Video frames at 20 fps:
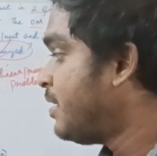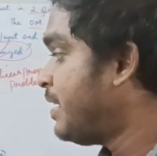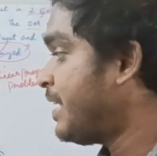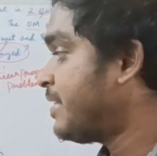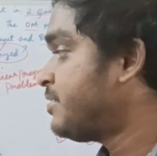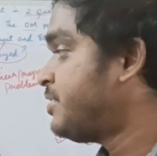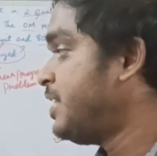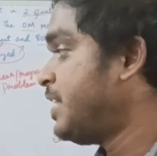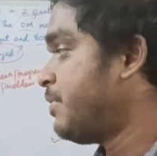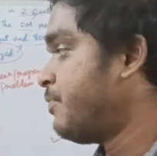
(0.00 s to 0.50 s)

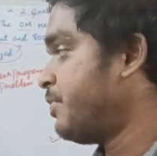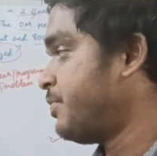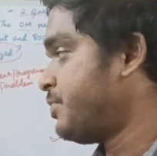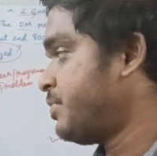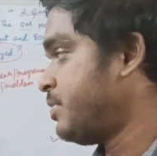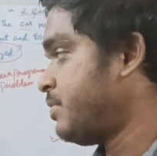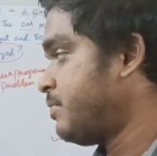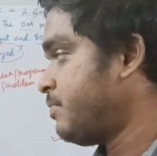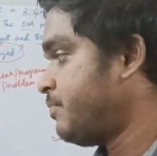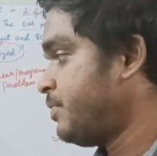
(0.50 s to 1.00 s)
next
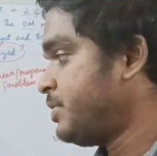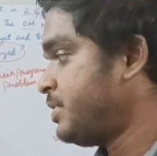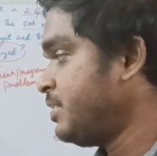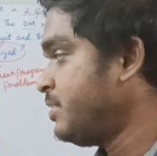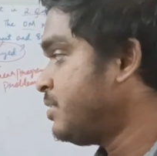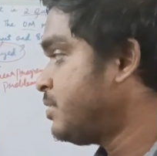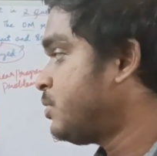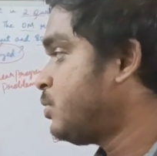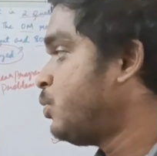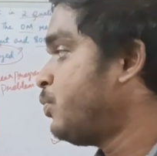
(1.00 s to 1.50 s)
equation, which
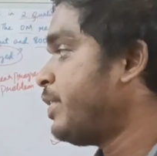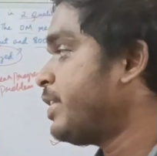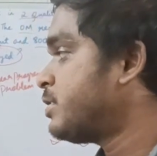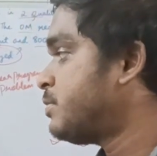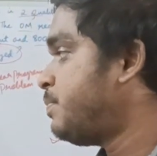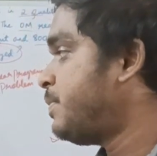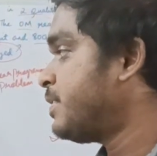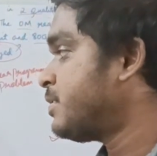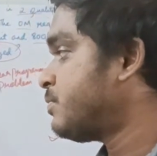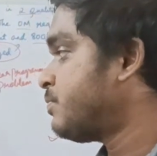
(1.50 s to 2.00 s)
is
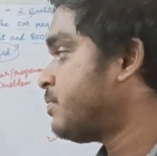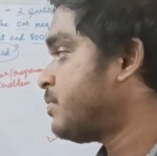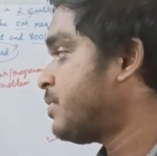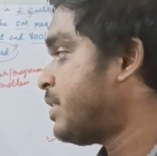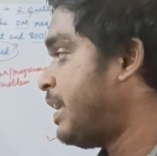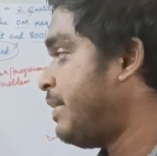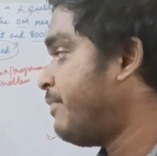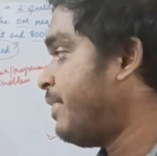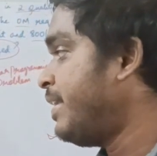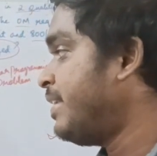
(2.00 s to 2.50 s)
2x plus
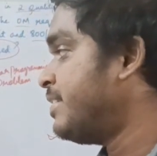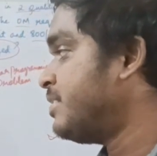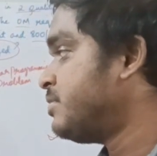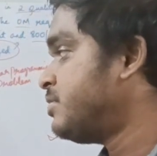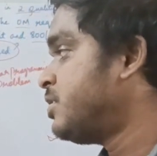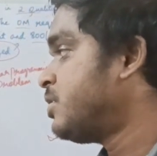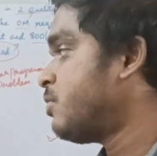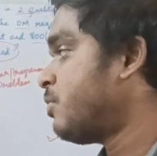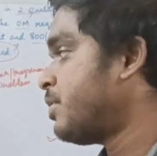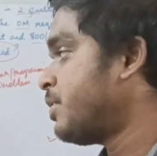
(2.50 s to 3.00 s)
3y
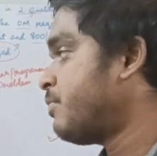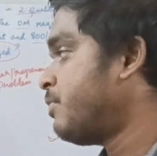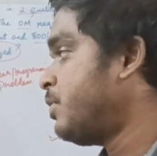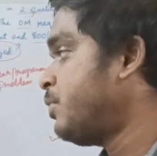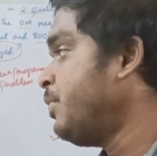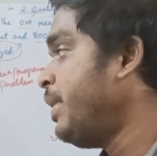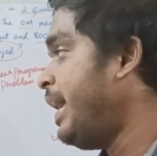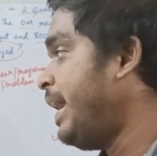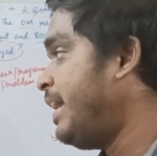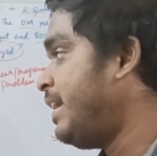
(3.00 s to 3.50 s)
less than or
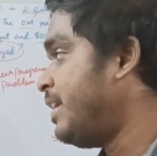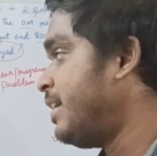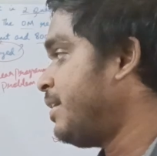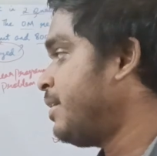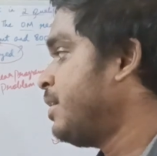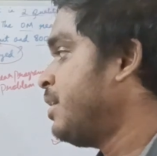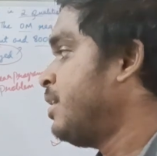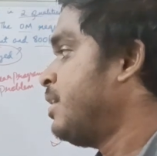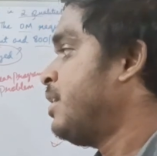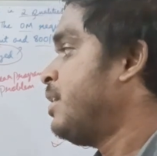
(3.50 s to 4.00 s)
equal to
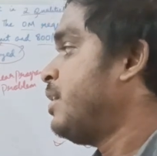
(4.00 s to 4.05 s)
80.